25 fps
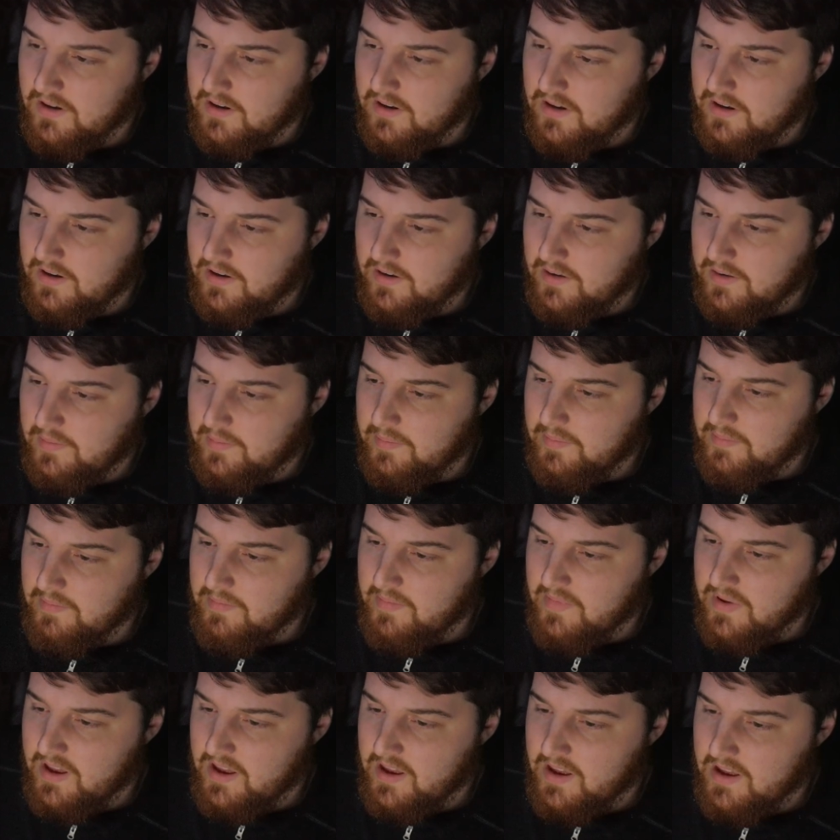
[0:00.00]
and
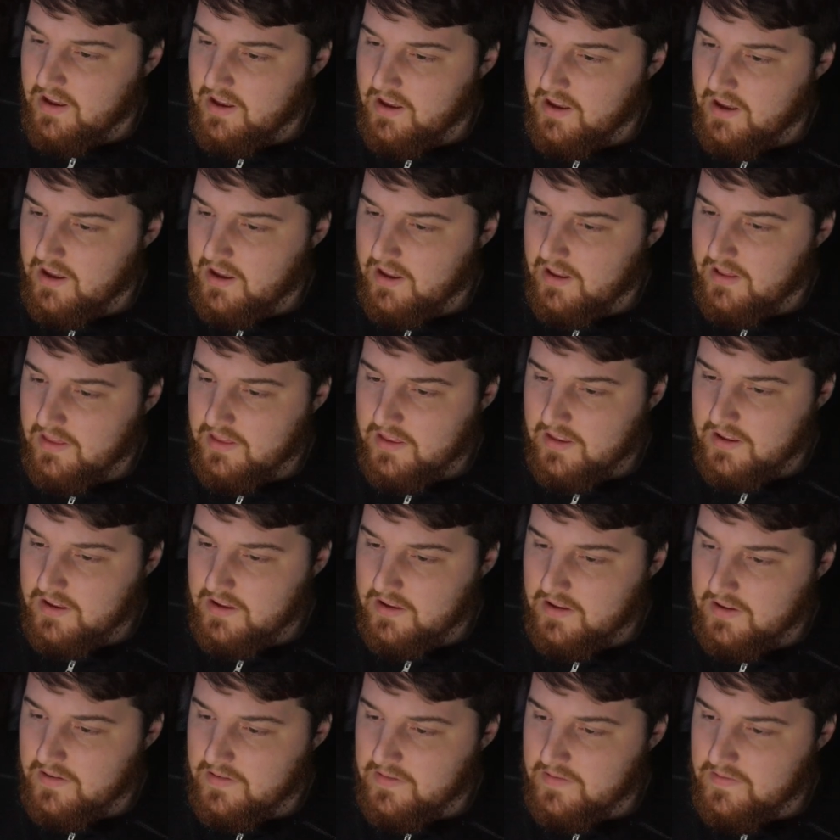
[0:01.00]

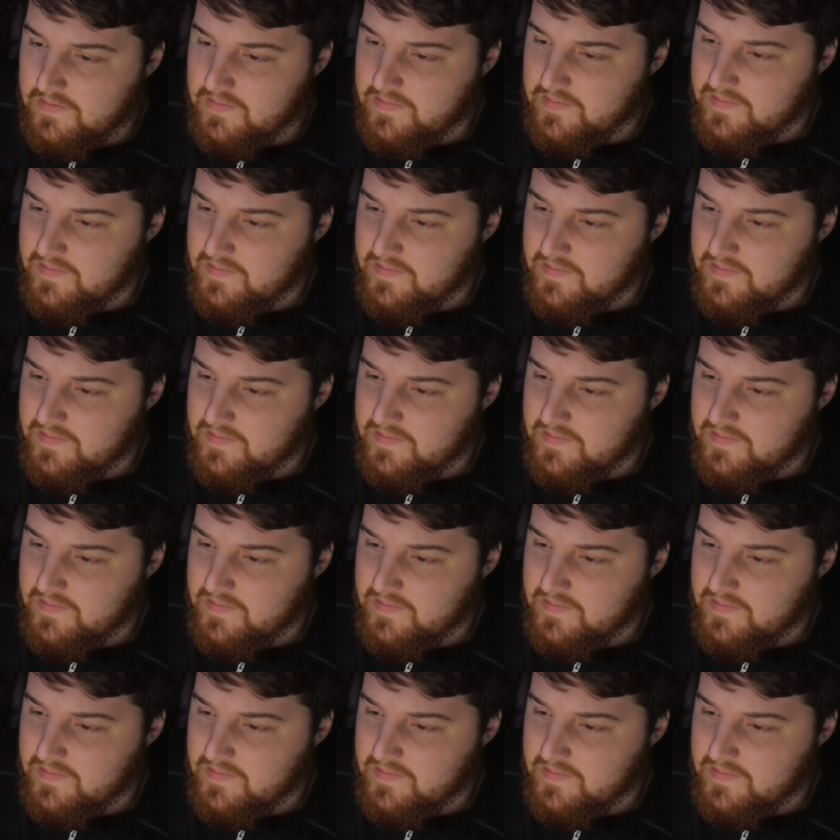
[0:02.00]
then